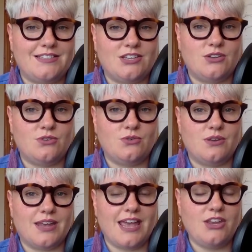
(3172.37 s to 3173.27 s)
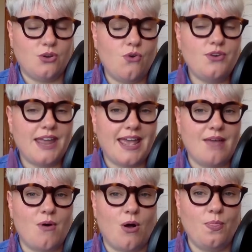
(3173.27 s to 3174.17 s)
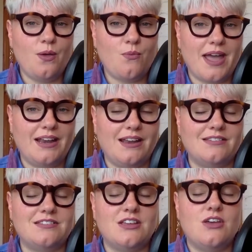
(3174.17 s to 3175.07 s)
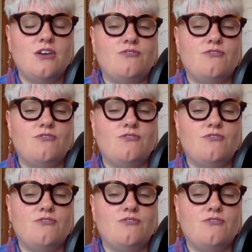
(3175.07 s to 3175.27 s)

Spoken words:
to get your name on the waitlist